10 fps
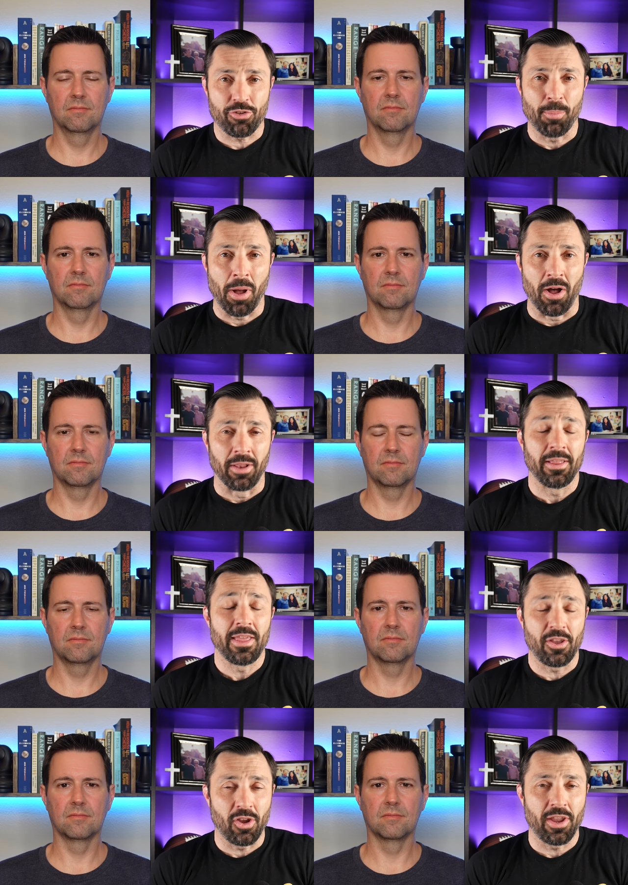Speaker 1: small.
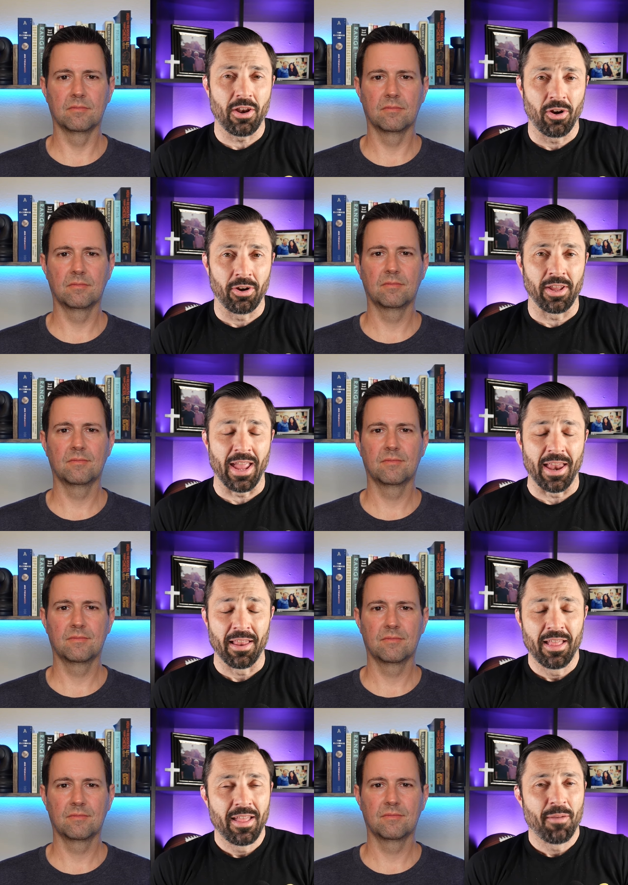He could get hurt again.
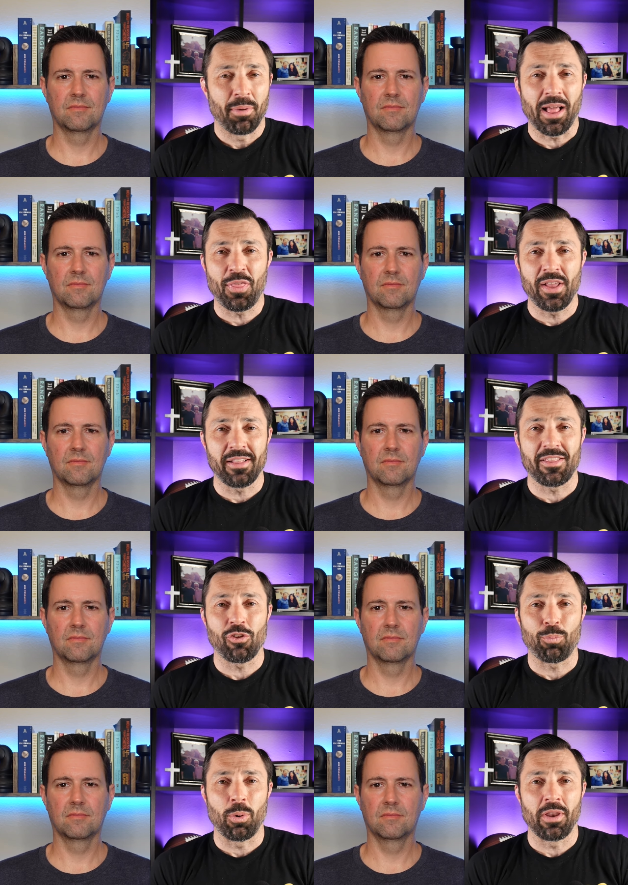But I think at this
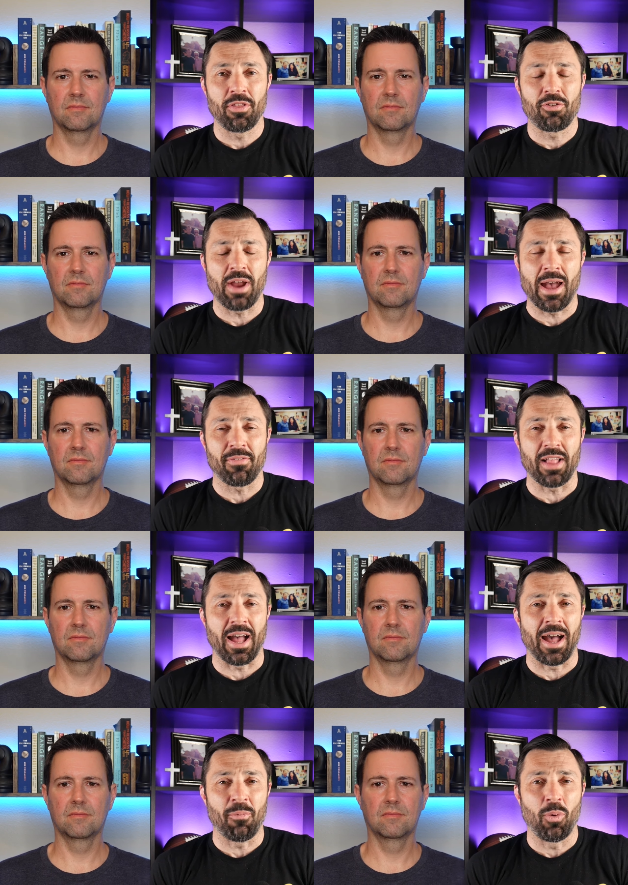point of the draft,
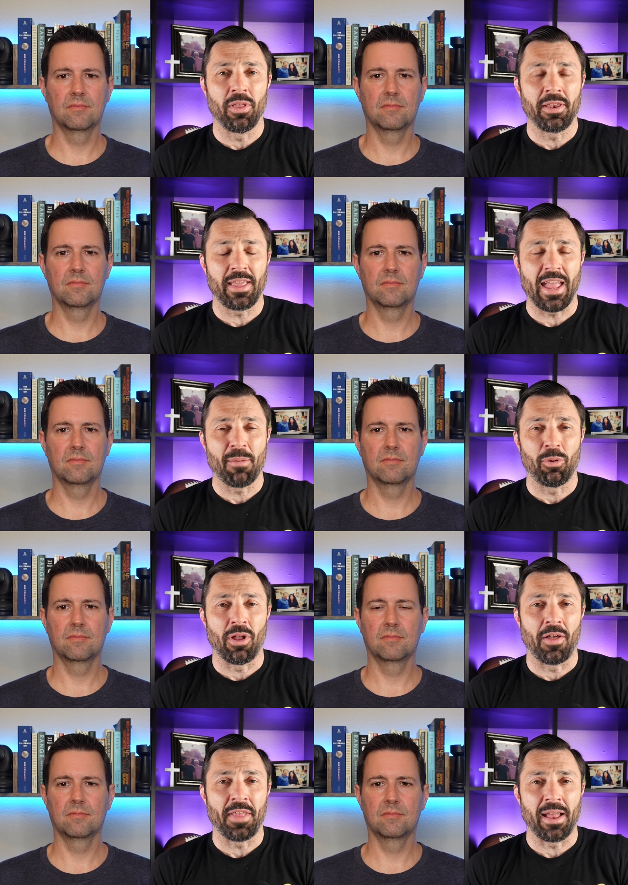I'm willing to gamble
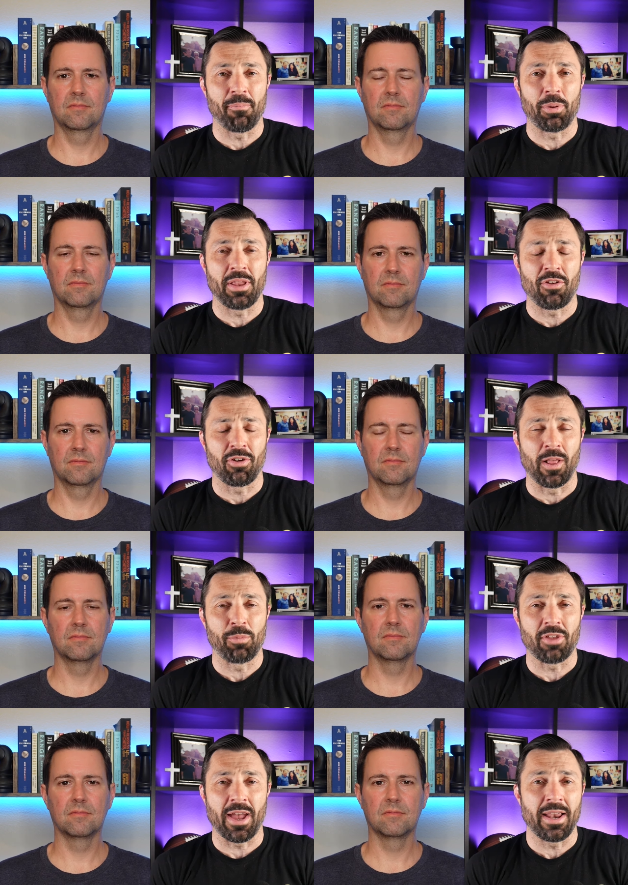on that potential
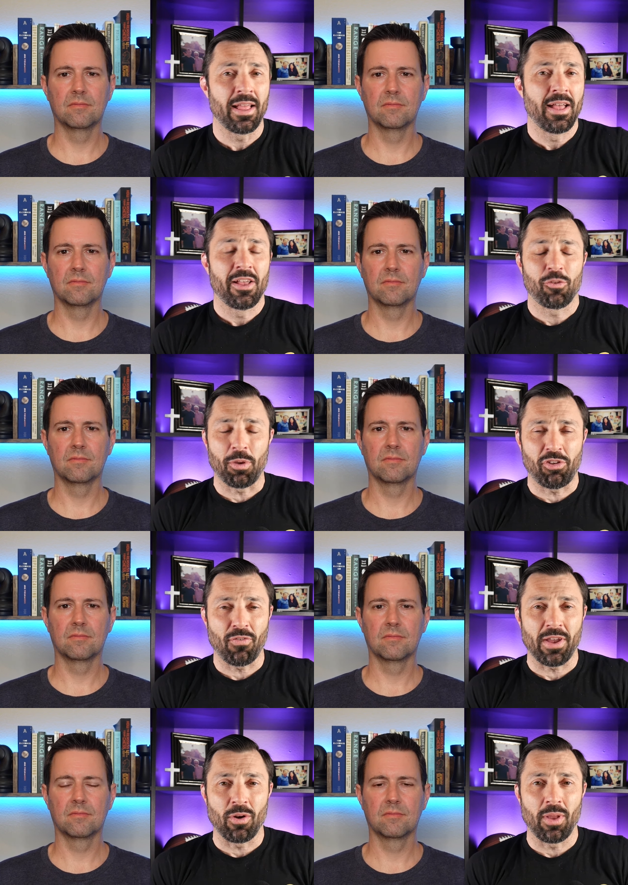upside, especially if
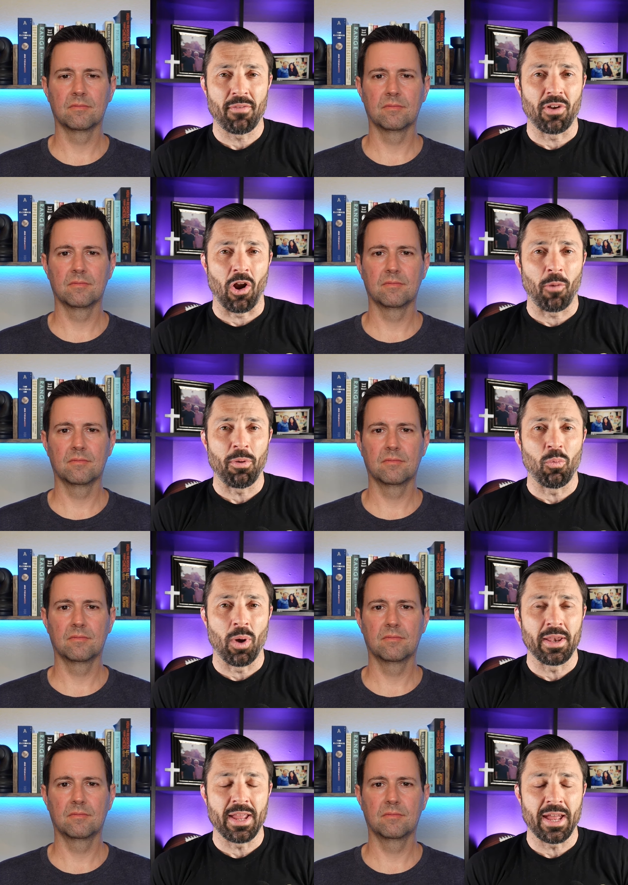I don't have an
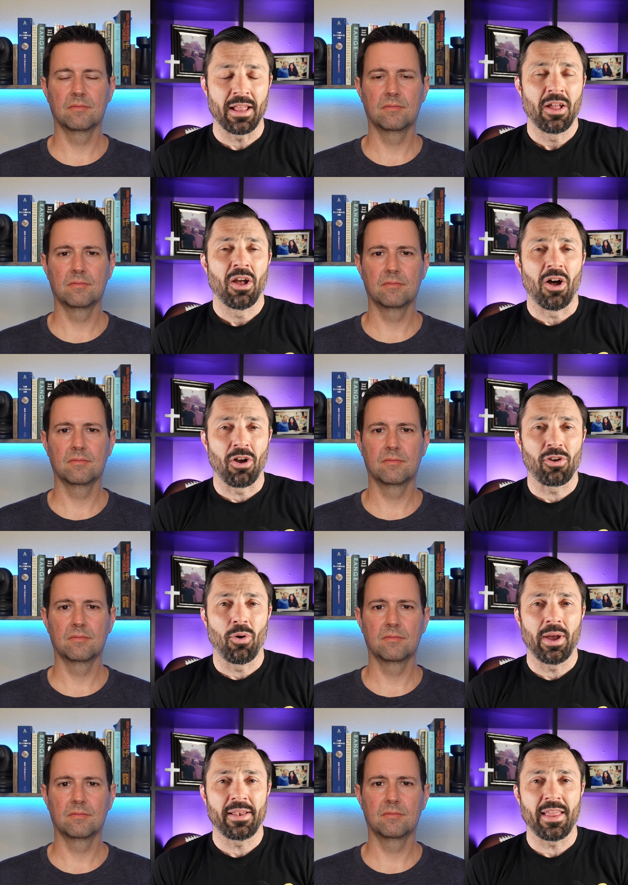RB1 yet. I'll go
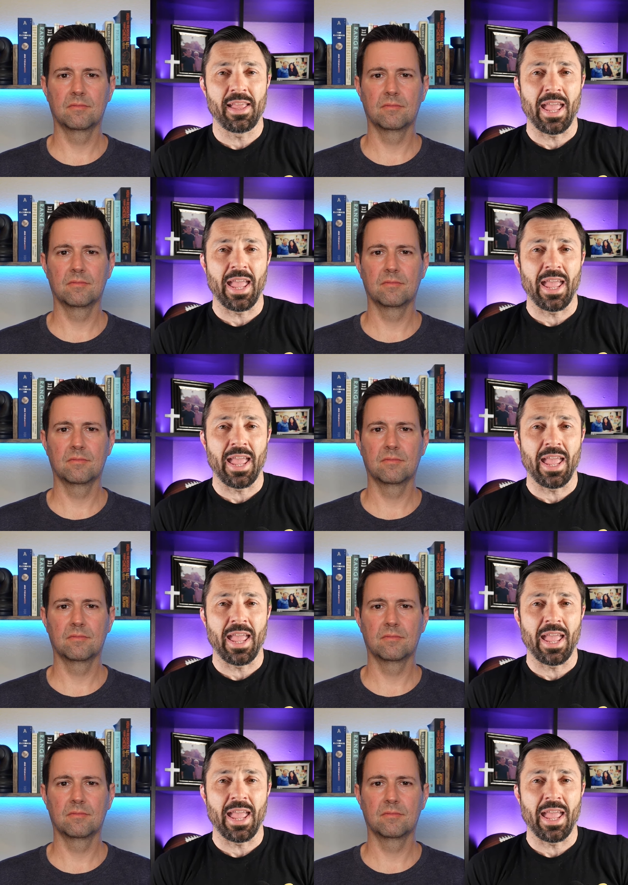ahead take